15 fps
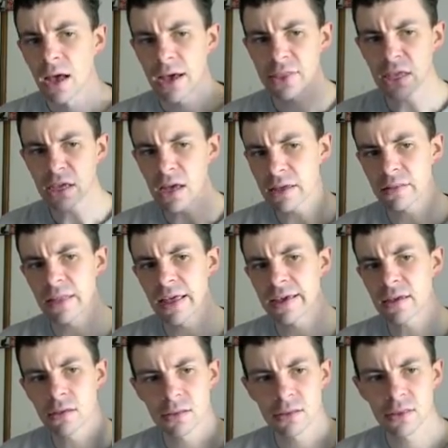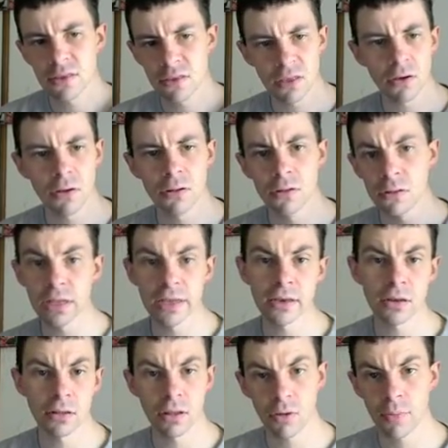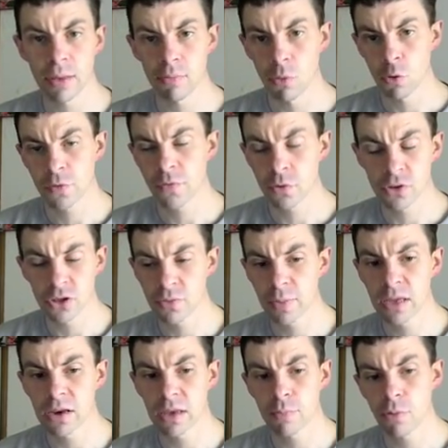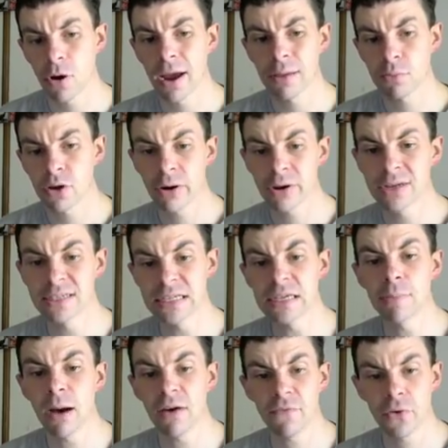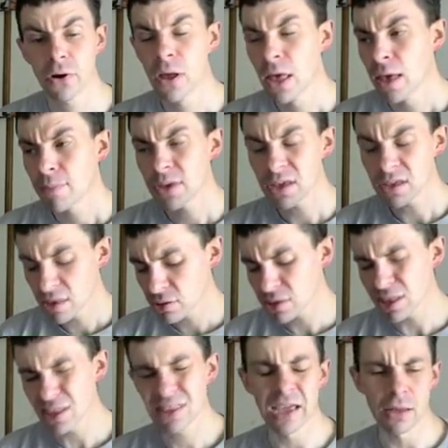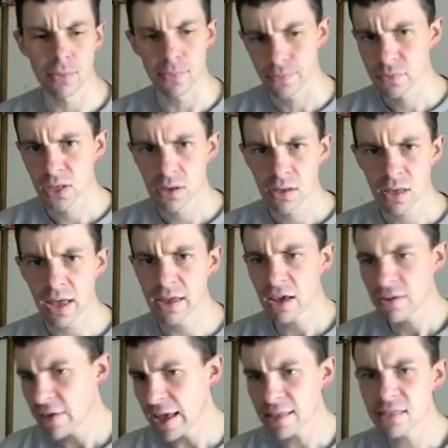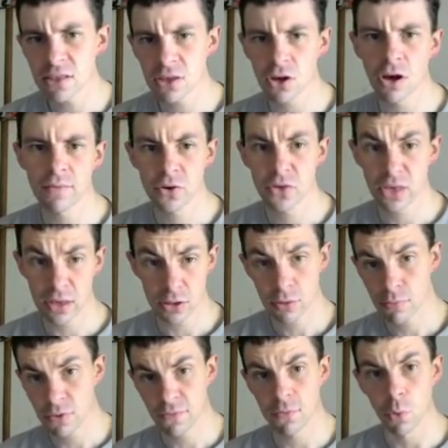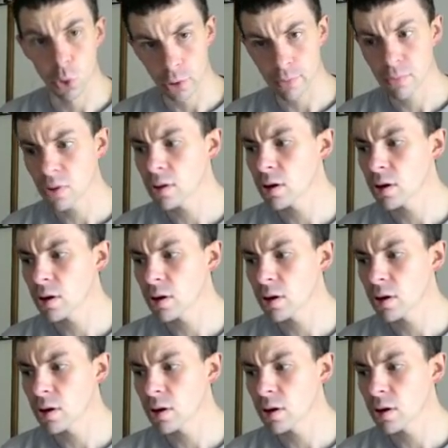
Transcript: I think I like still Lid a little bit more for just being a primary debuffer, because here's the thing, and I've had this conversation before.